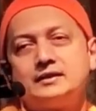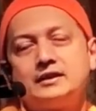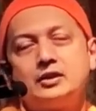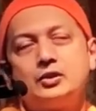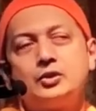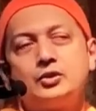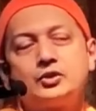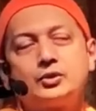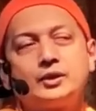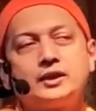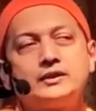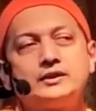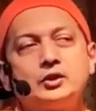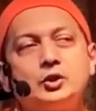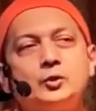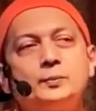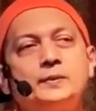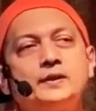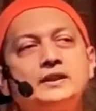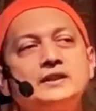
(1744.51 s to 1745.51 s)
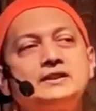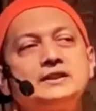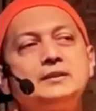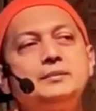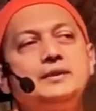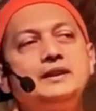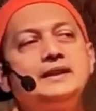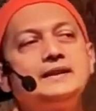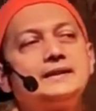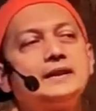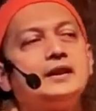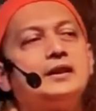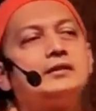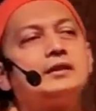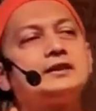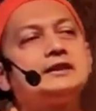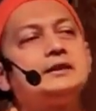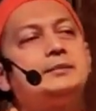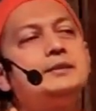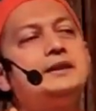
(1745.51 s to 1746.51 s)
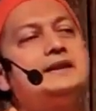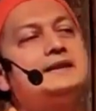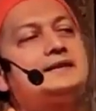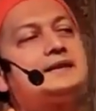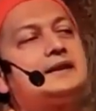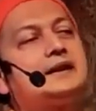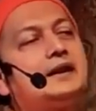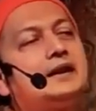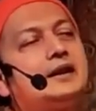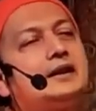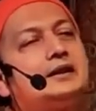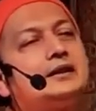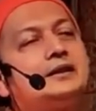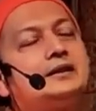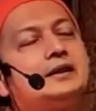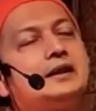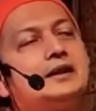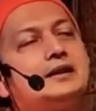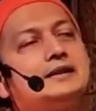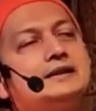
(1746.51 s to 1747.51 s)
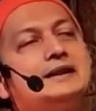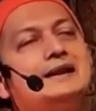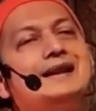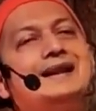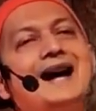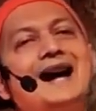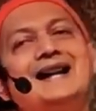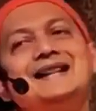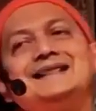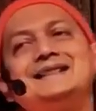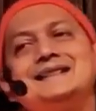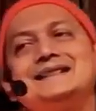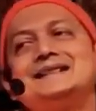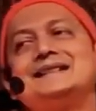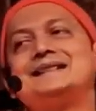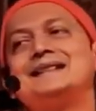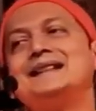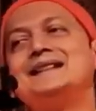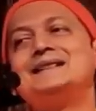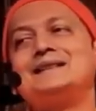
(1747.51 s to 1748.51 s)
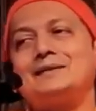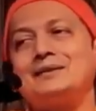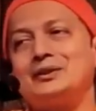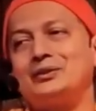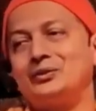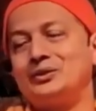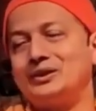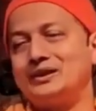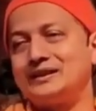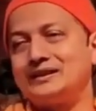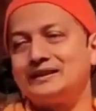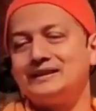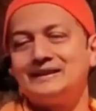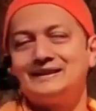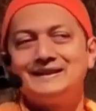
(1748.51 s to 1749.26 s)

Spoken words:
They go together. Uparati means, Rati means a delight in the things of the world.